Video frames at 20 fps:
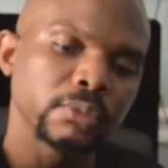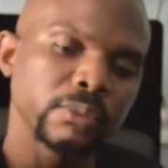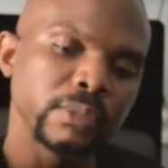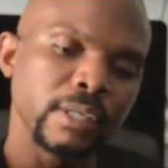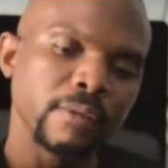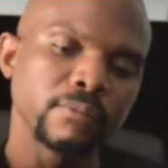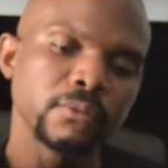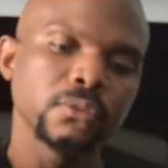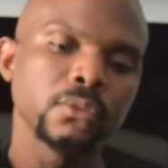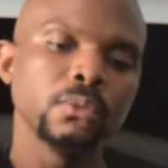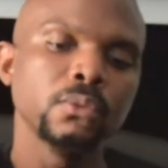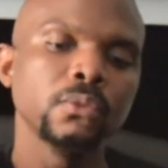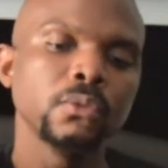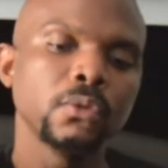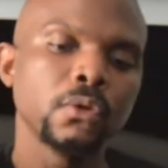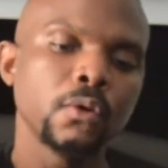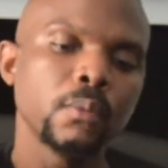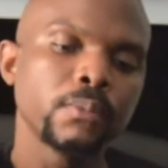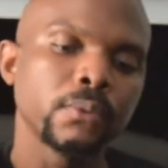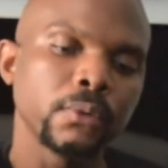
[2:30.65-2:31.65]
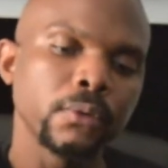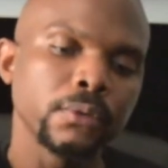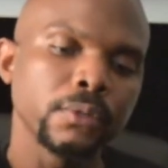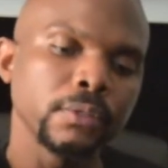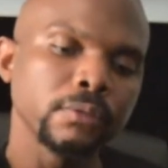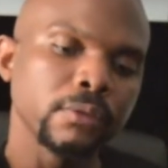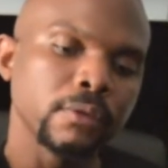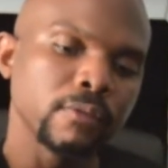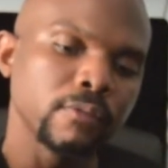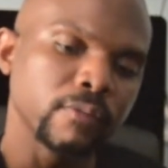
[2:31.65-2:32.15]
we have two GoPro
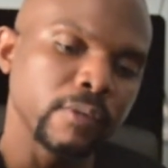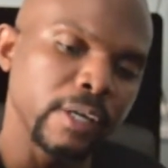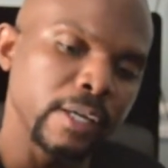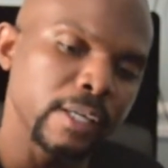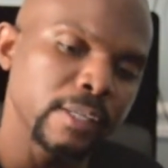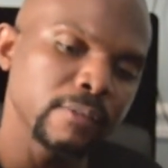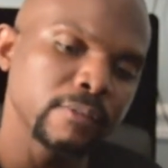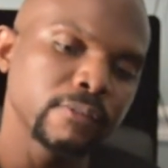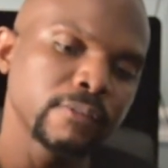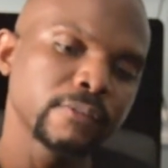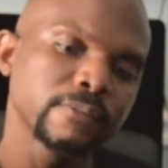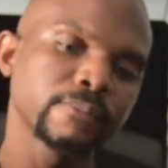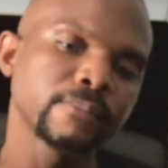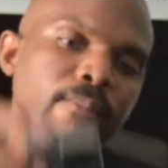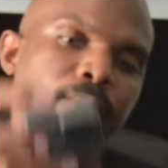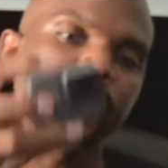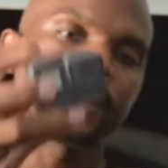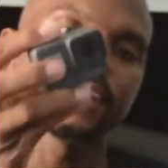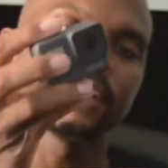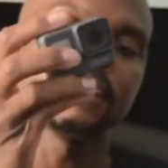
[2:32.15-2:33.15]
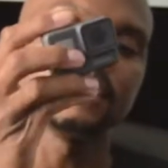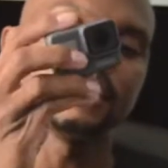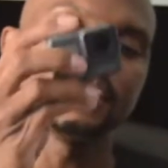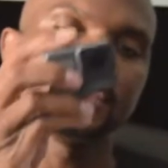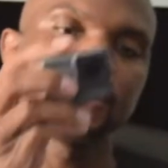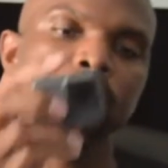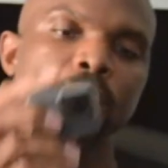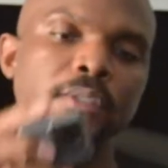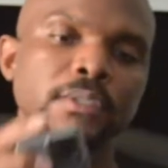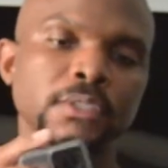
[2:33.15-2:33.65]
Hero 5.
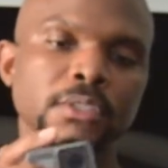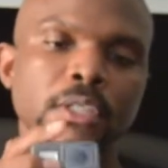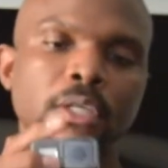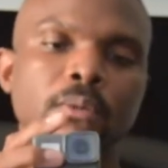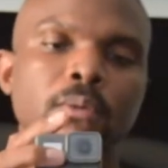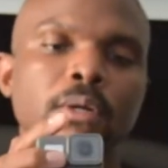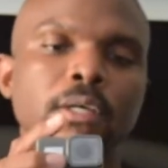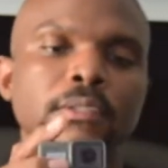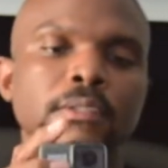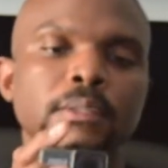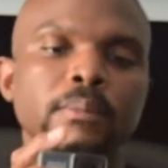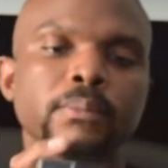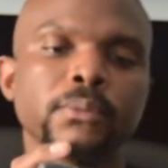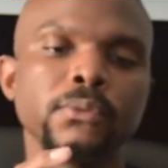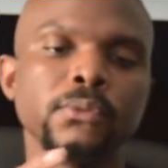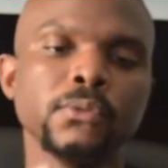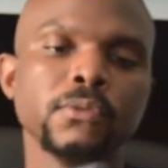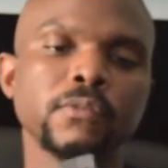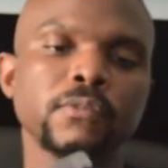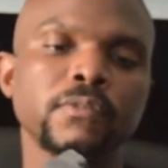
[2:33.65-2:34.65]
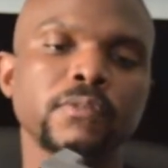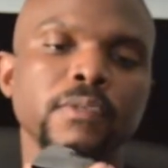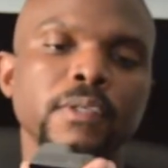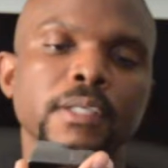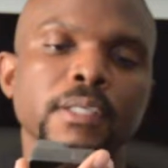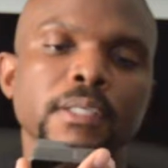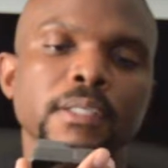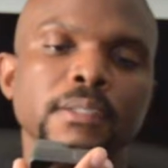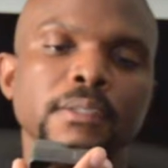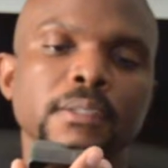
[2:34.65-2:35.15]
These ones are waterproof,
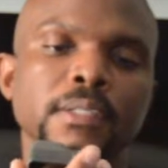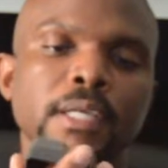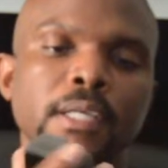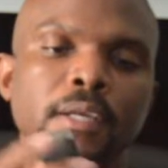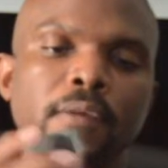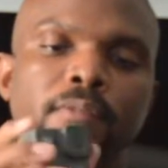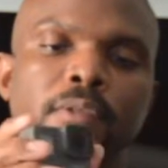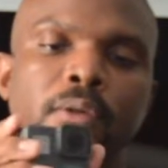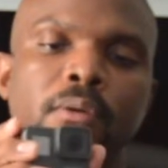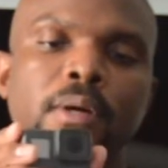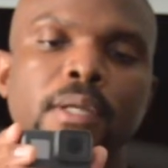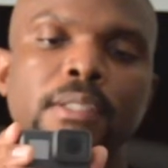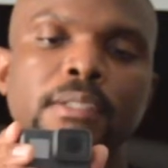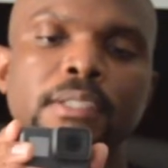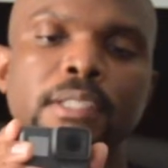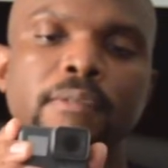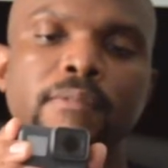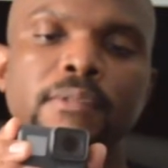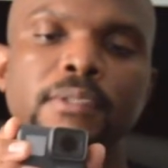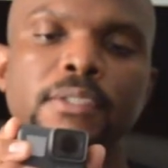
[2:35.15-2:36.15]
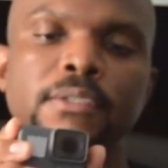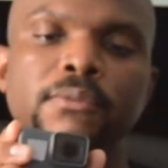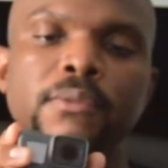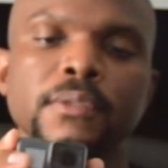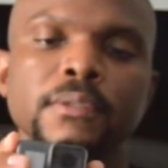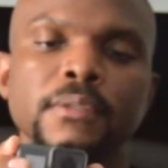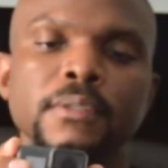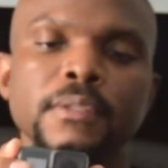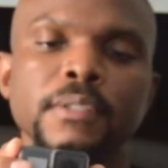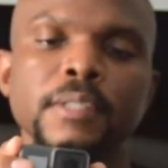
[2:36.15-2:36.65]
and I love the quality of these
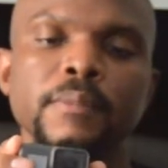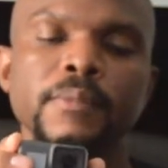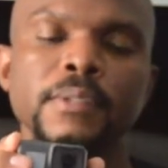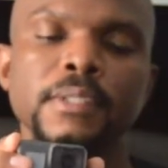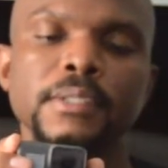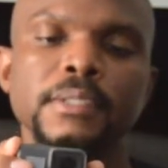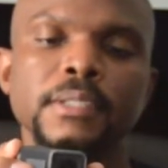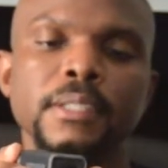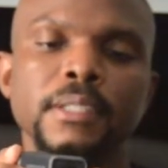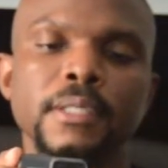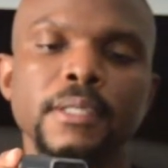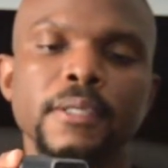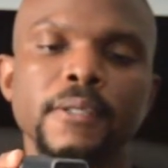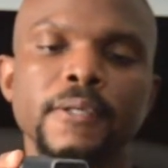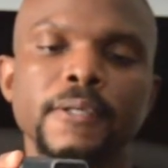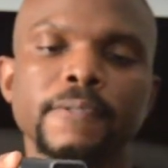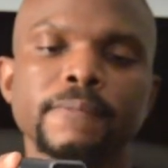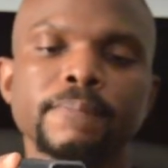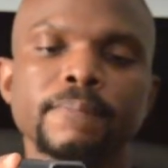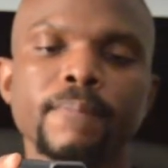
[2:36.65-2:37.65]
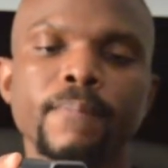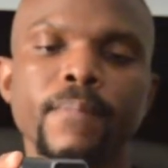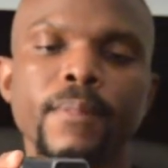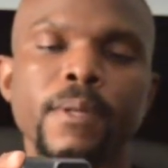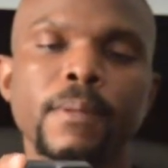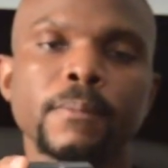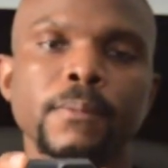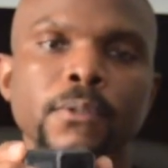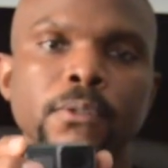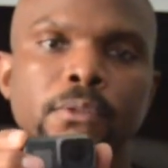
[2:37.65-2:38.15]
ones. You get me?
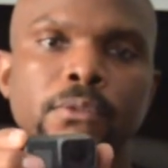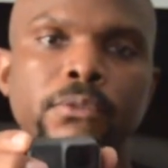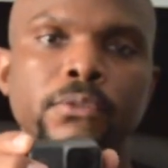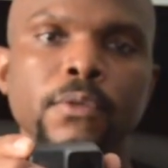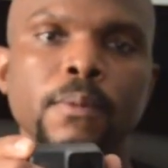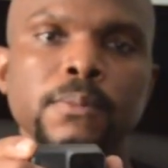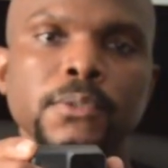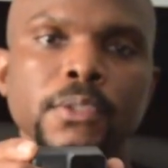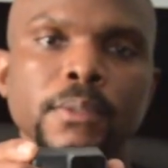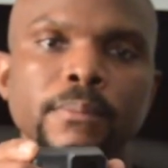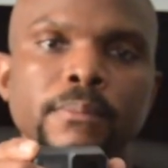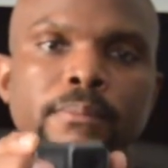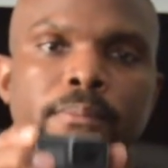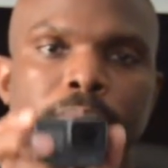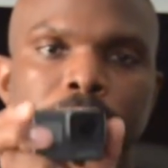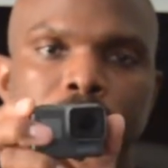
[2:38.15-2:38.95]
I'm gonna throw up some